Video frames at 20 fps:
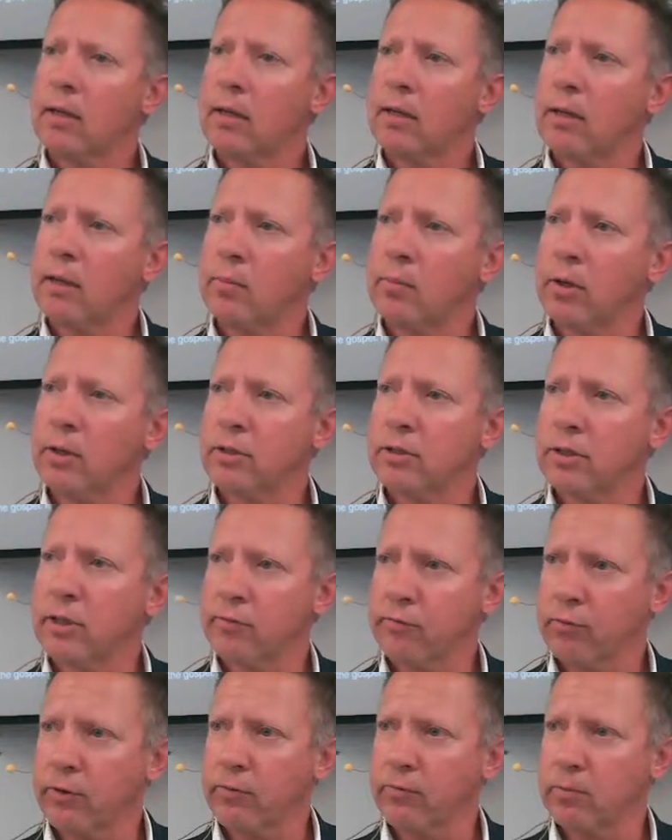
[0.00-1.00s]
a bird set
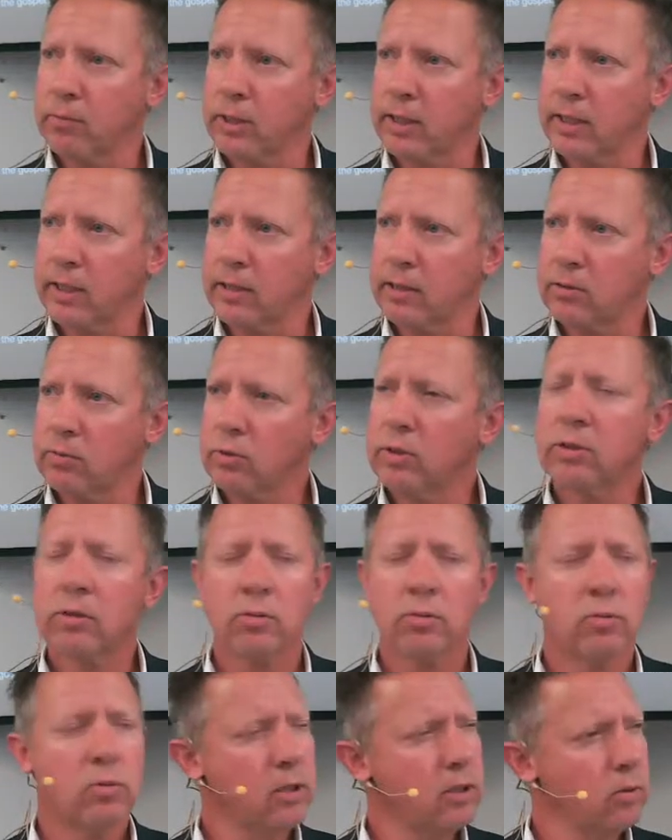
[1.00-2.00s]
free from a cage. Where
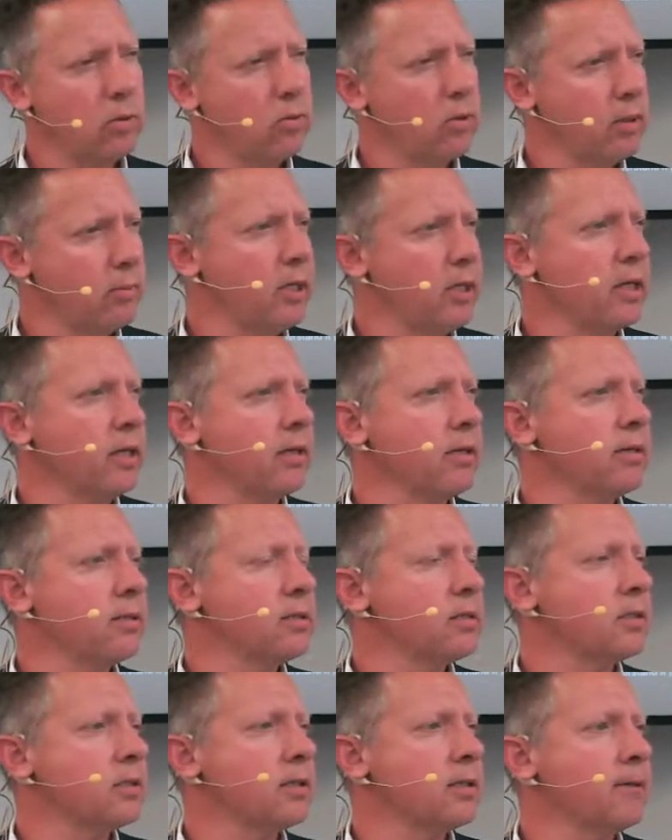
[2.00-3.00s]
do you want to be,
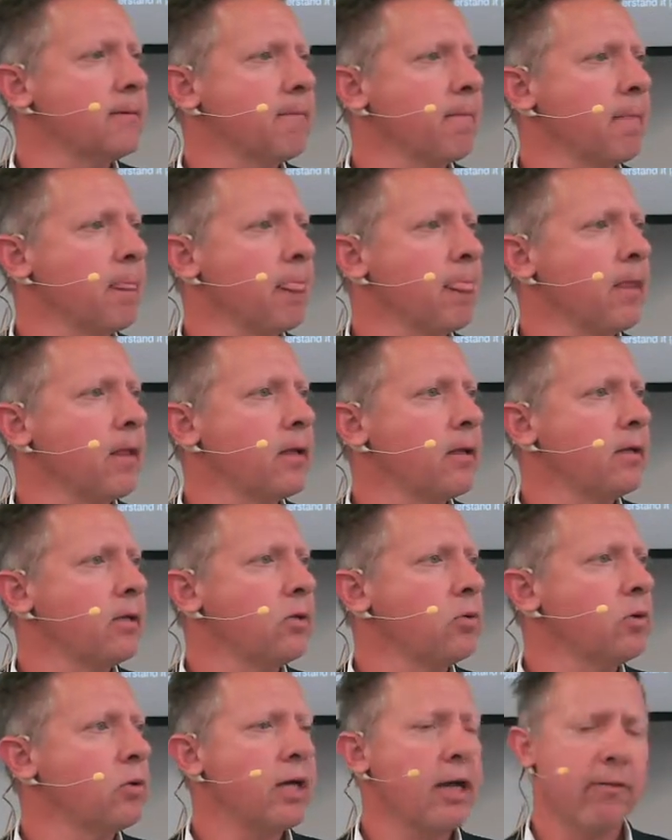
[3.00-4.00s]
see?
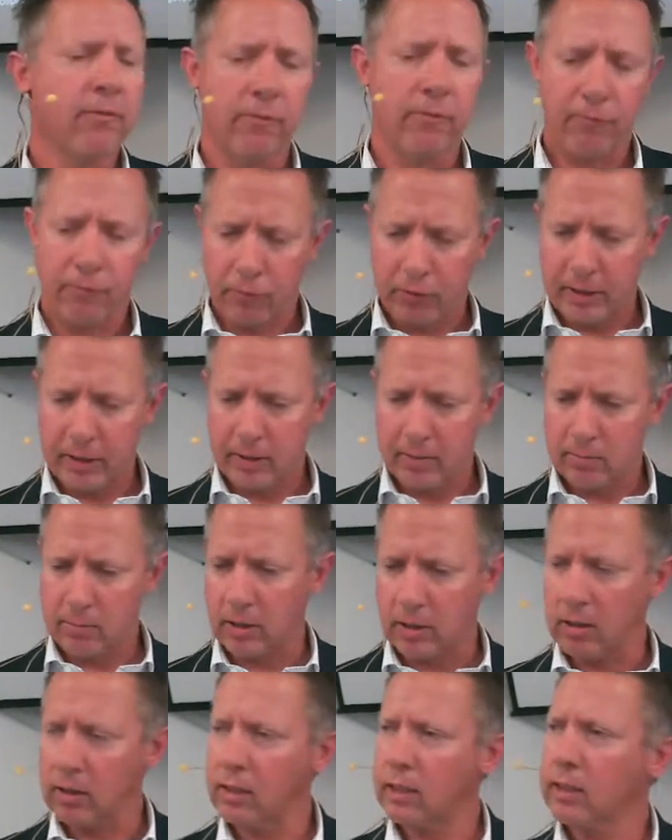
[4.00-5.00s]
You want to have the freedom
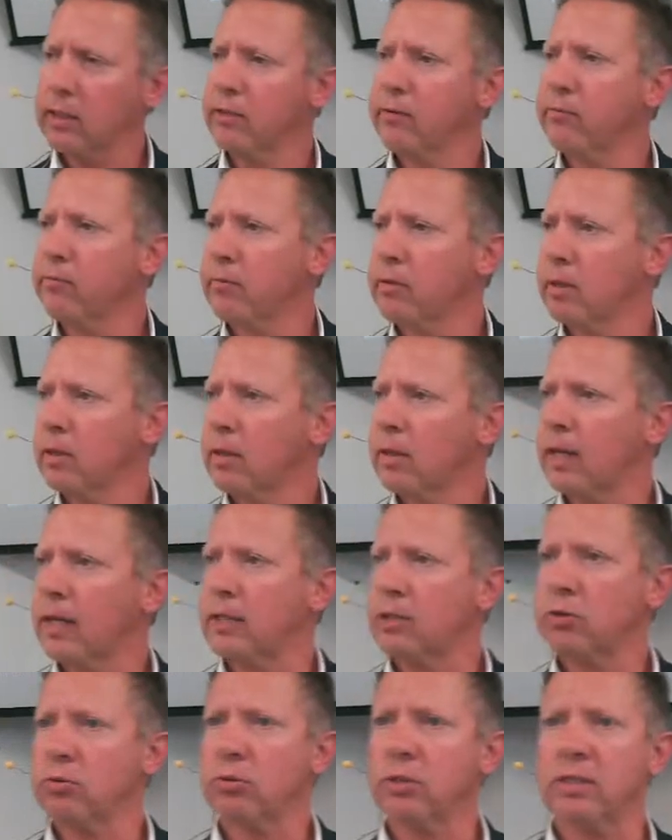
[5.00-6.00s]
to live
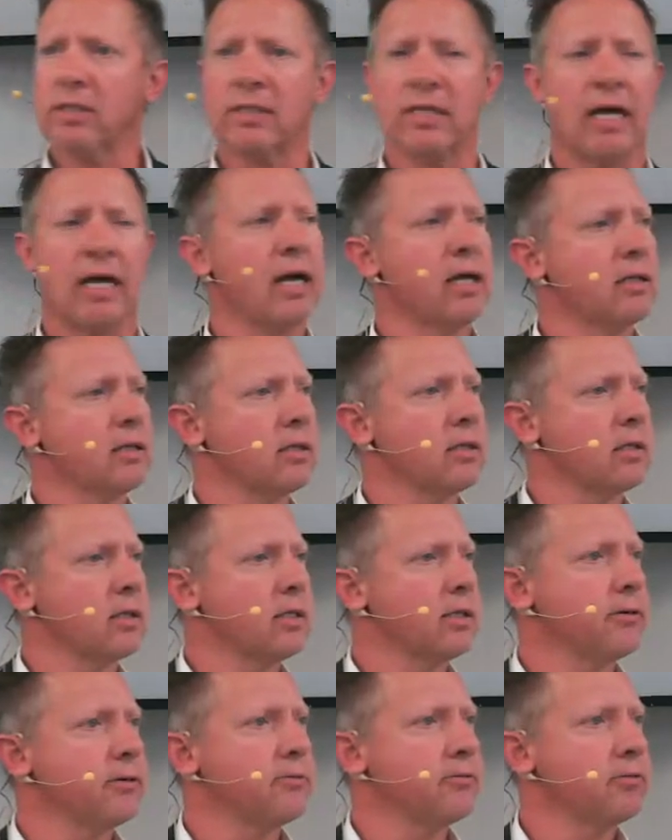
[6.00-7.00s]
as you were designed to
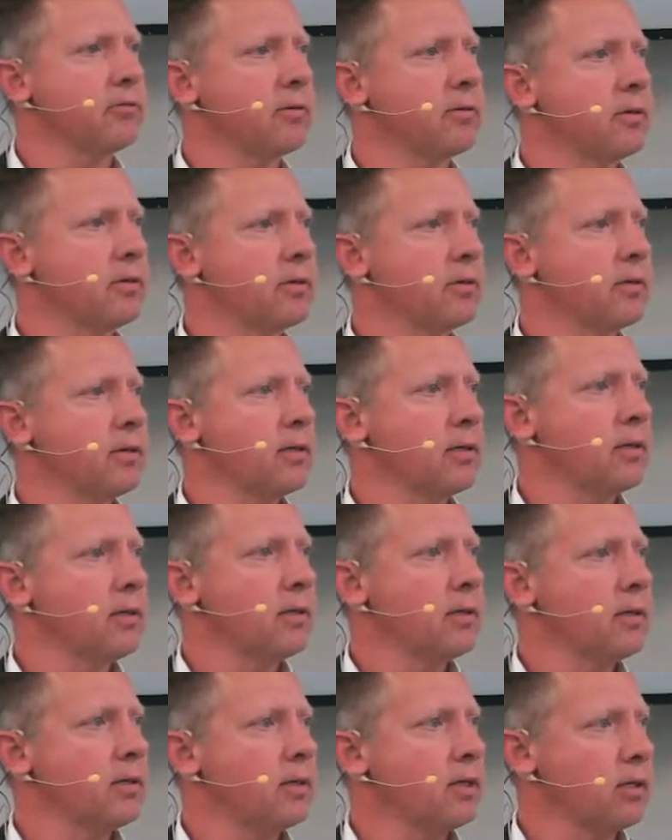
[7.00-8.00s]
live
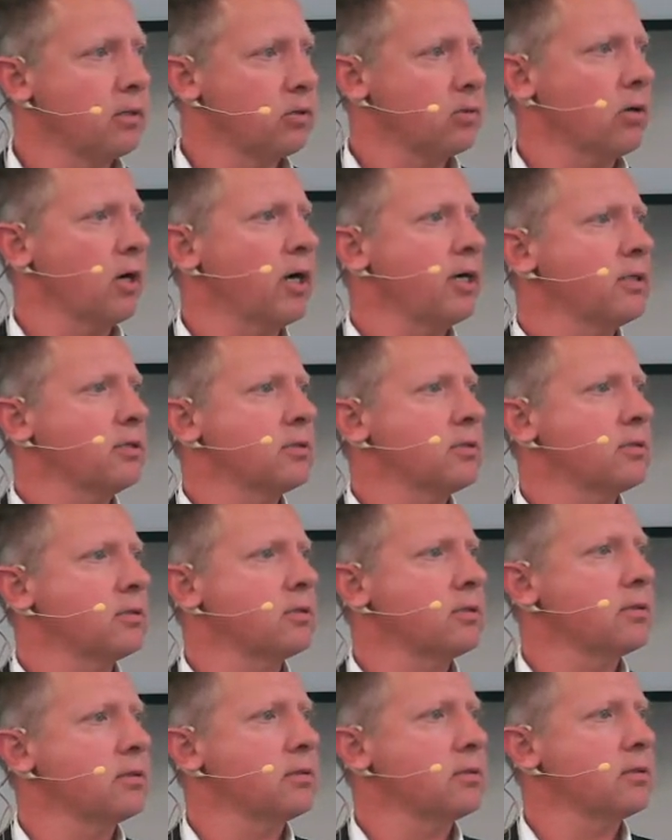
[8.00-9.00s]
in Christ,
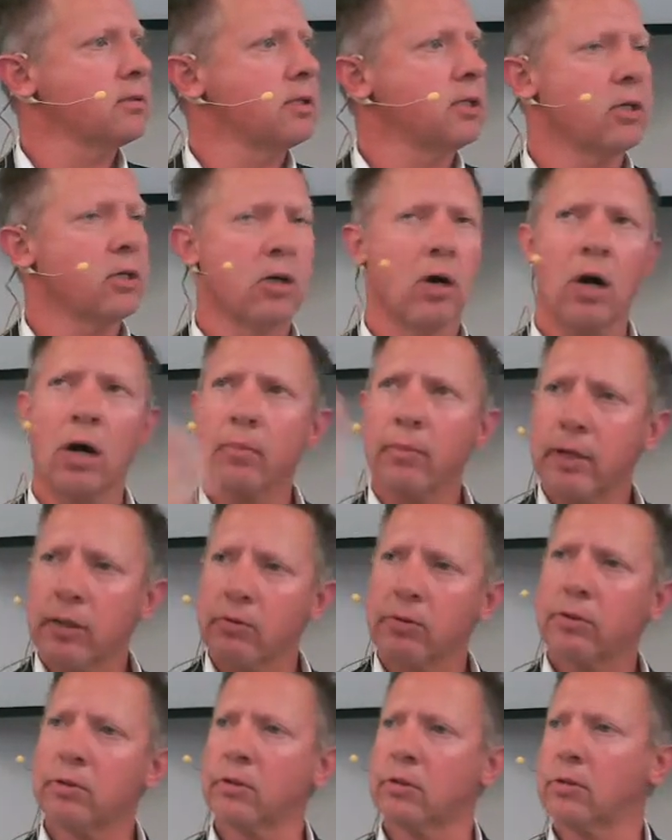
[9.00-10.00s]
in harmony
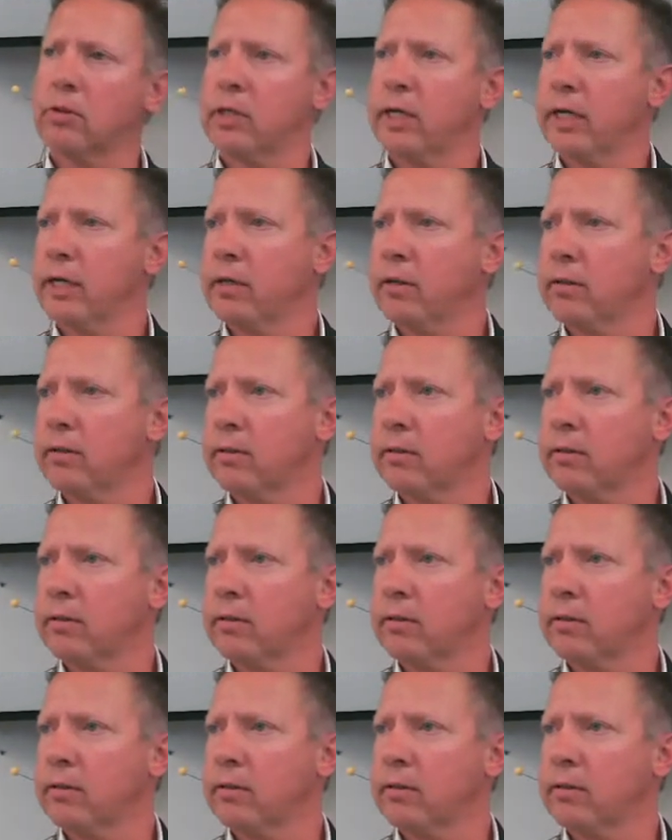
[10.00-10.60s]
with your Creator,